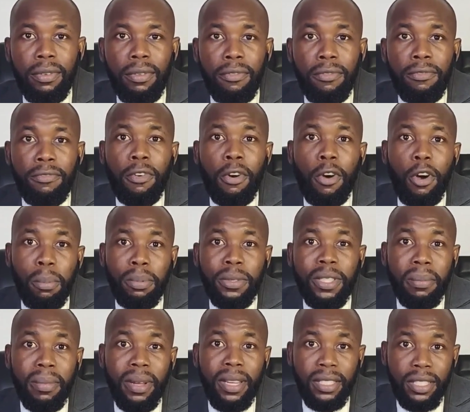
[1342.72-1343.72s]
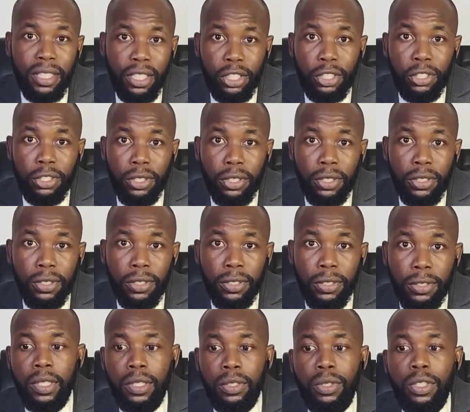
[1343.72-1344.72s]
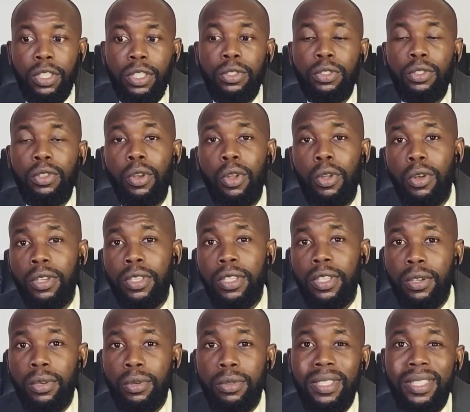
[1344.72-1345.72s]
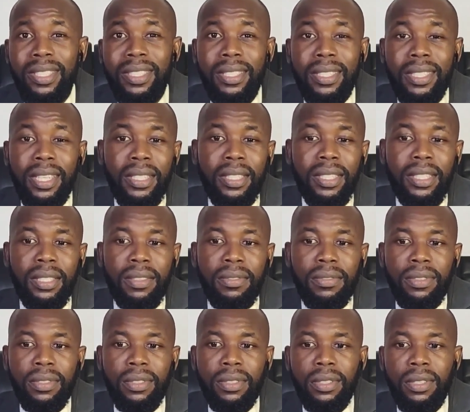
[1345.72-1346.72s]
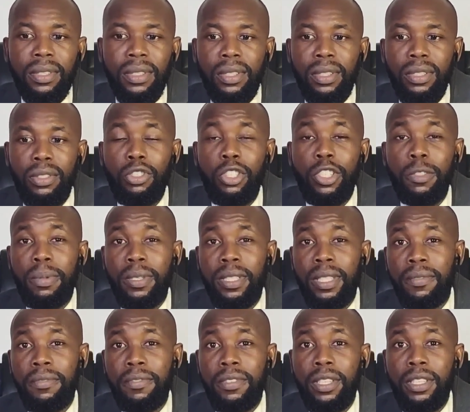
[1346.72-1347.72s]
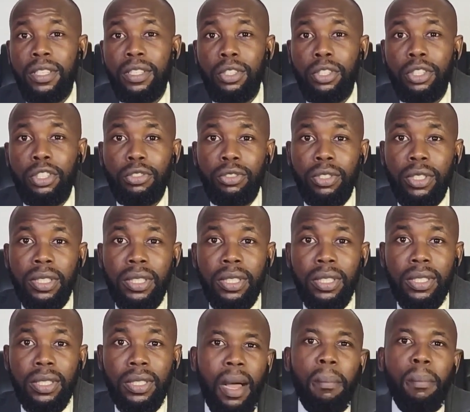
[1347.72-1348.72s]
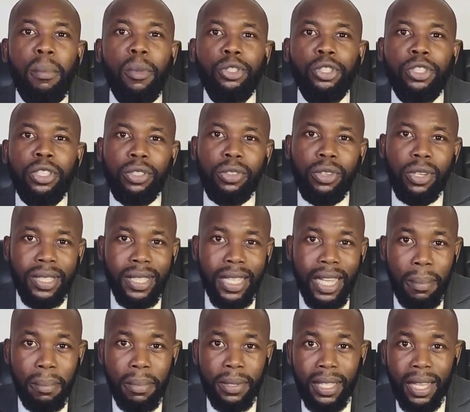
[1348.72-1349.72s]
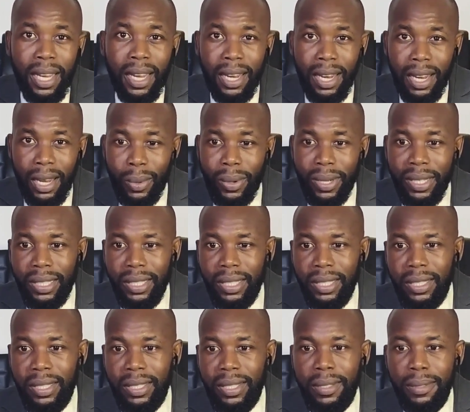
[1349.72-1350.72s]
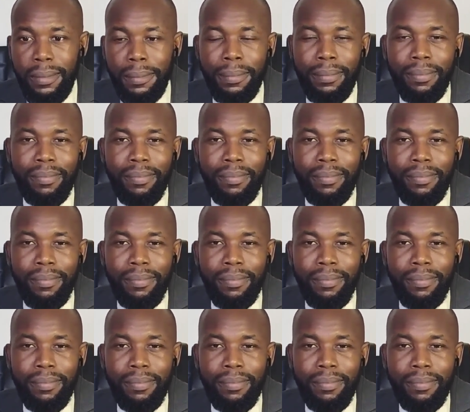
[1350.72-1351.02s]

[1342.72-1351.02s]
for optimization. So the new law includes incentives to specific industries and more generous capital allowances.